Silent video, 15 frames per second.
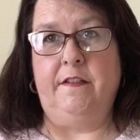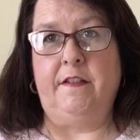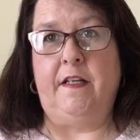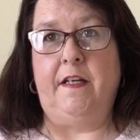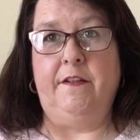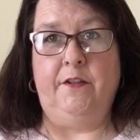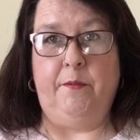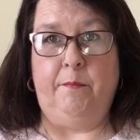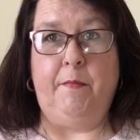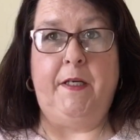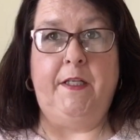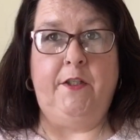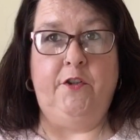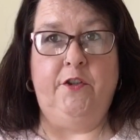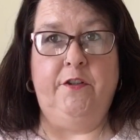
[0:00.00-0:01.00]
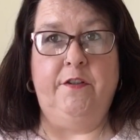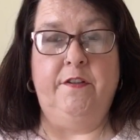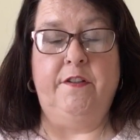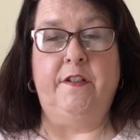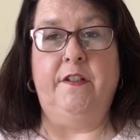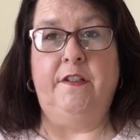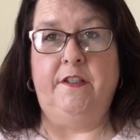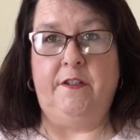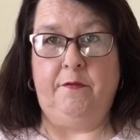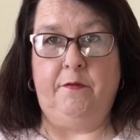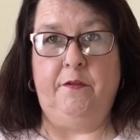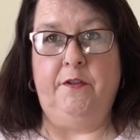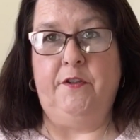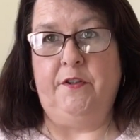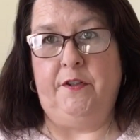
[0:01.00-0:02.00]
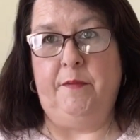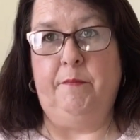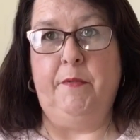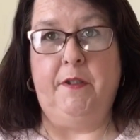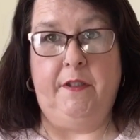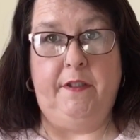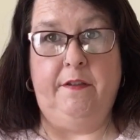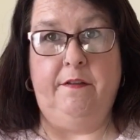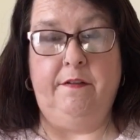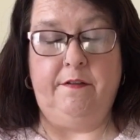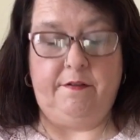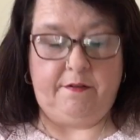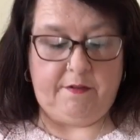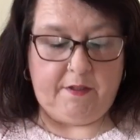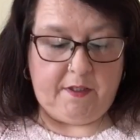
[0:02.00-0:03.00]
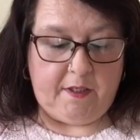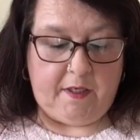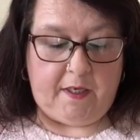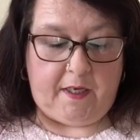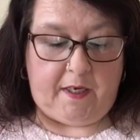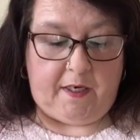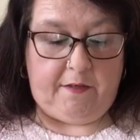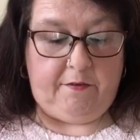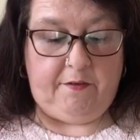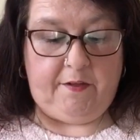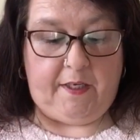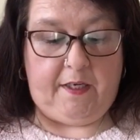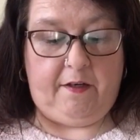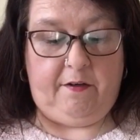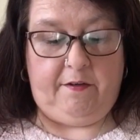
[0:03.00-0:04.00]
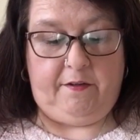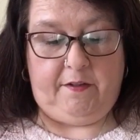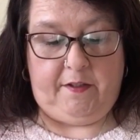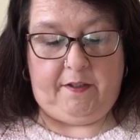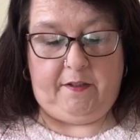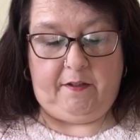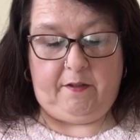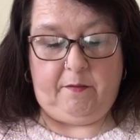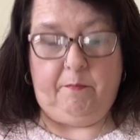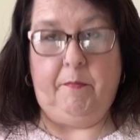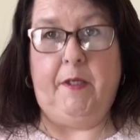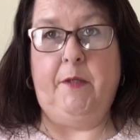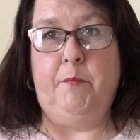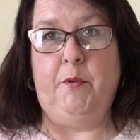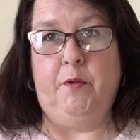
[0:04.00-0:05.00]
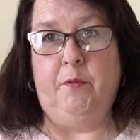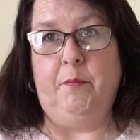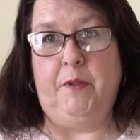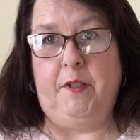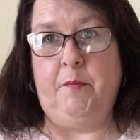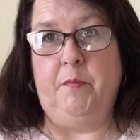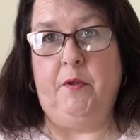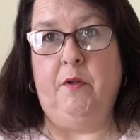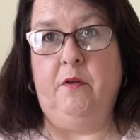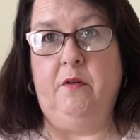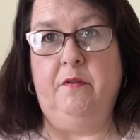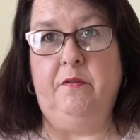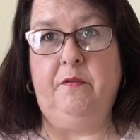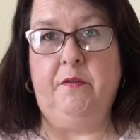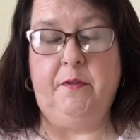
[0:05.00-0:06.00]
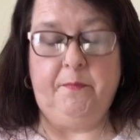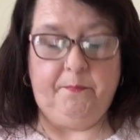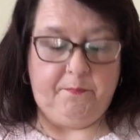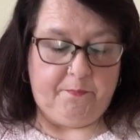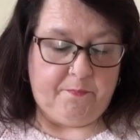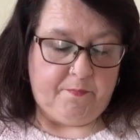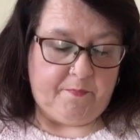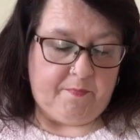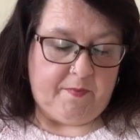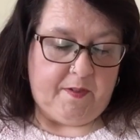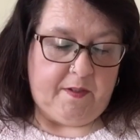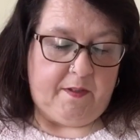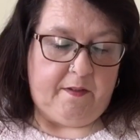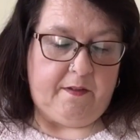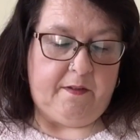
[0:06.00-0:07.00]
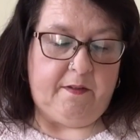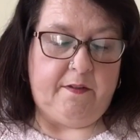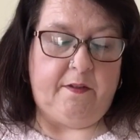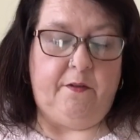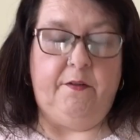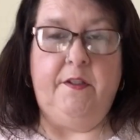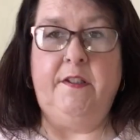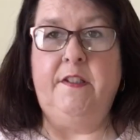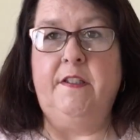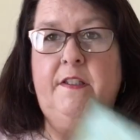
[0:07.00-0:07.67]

and the majors are different to the minors, and that I think may put people off. So this is the